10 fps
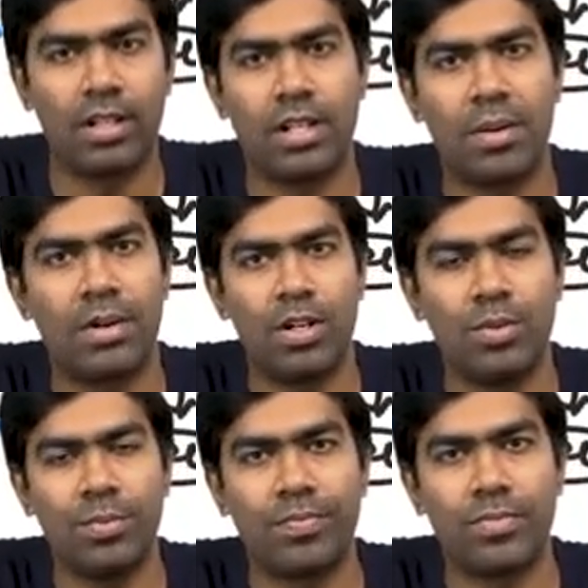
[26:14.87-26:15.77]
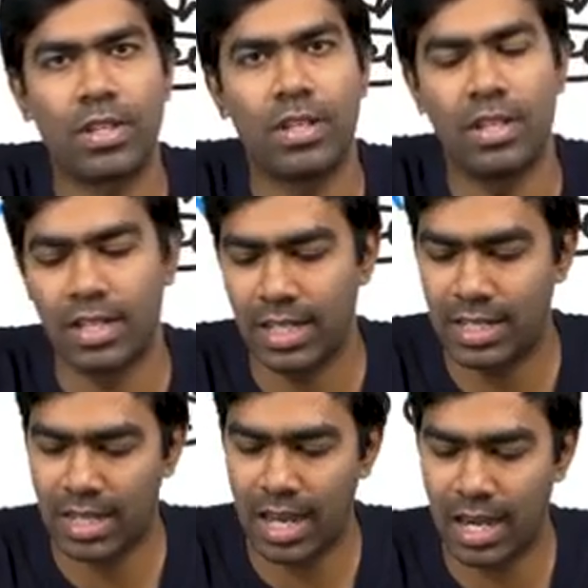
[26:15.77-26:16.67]
Number two,
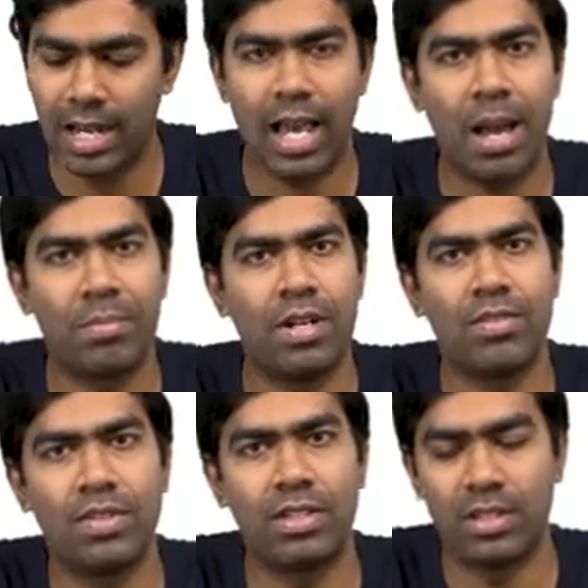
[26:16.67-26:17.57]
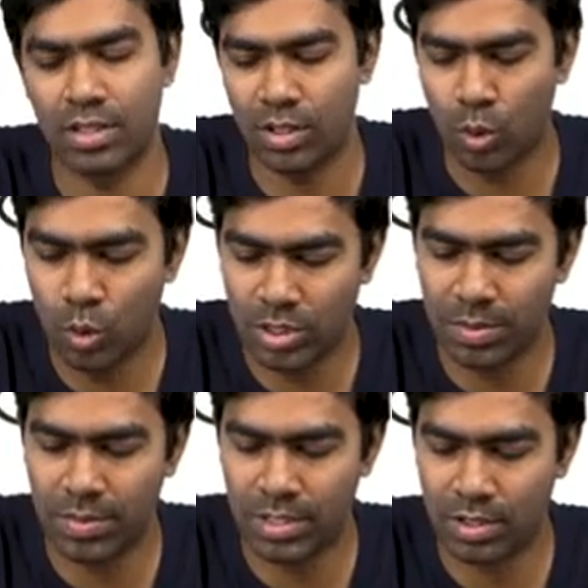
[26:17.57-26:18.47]
it can happen with
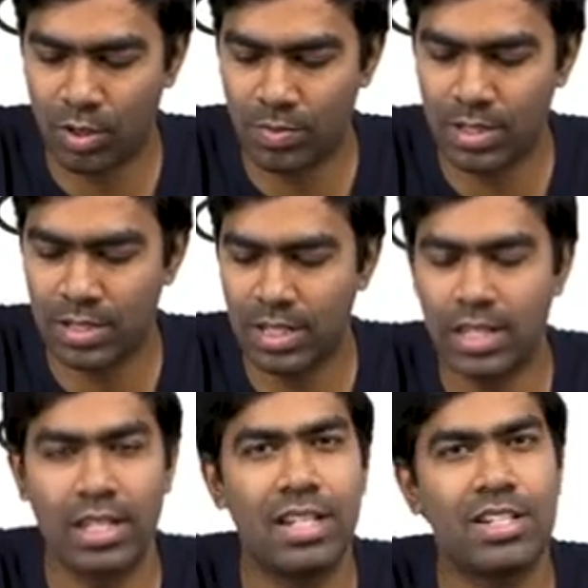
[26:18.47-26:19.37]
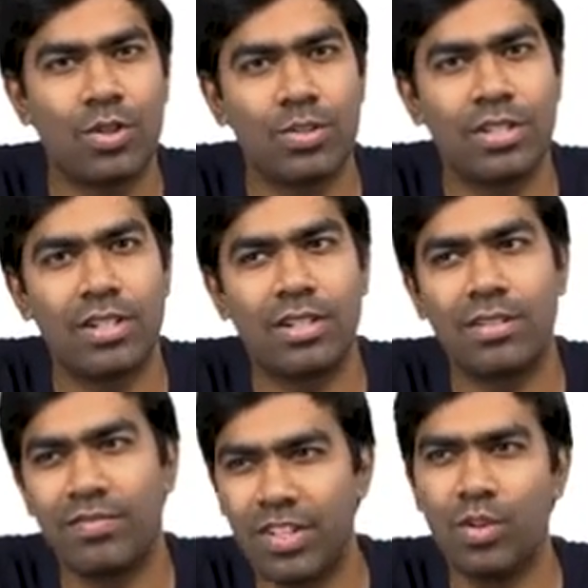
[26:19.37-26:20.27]
OCPs. Obviously, estrogen,
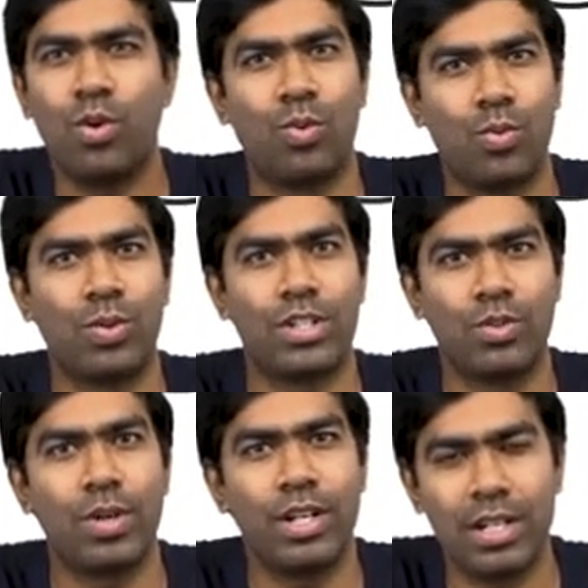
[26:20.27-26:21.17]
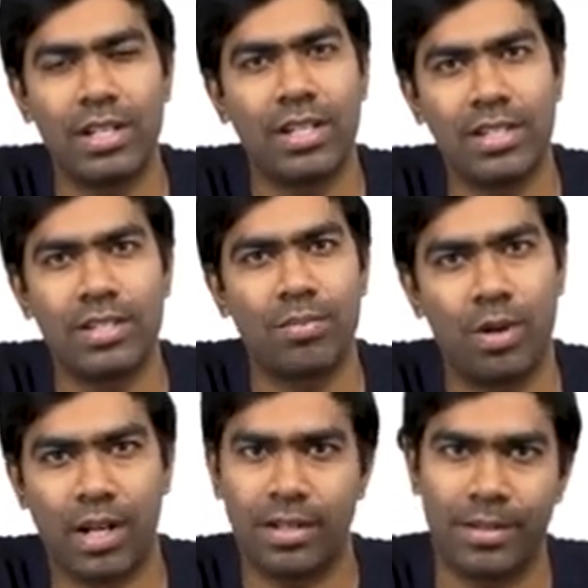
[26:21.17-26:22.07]
we know it's going to increase the
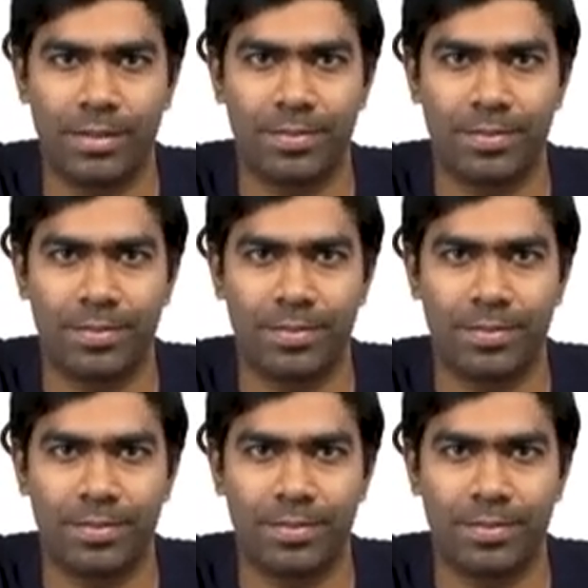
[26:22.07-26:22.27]
prolactin.